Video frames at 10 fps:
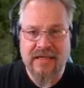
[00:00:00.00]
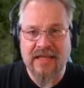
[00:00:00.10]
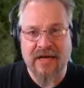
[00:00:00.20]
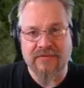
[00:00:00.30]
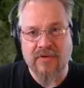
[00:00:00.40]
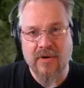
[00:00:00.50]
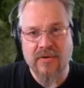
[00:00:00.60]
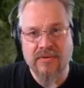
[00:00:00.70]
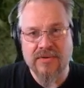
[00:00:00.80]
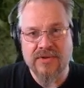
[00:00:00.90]
that
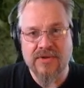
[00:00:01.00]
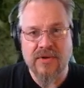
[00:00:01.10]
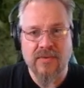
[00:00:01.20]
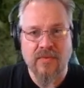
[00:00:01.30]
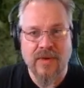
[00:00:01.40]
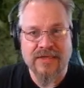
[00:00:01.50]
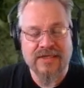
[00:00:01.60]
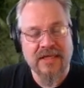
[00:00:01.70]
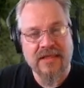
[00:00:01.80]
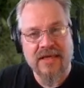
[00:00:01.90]
arose when
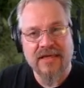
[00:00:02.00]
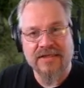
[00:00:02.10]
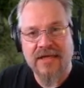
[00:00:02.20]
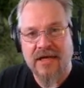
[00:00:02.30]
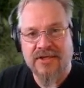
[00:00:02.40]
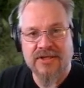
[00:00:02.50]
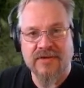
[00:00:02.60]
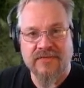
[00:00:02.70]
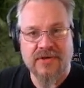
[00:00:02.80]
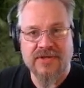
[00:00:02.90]
Sithlia touched
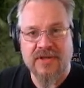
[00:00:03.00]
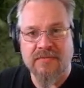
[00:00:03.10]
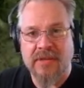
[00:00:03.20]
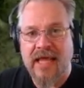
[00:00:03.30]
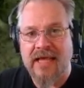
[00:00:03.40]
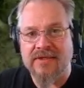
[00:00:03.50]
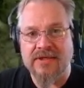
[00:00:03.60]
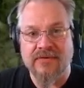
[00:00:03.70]
the first of the plants,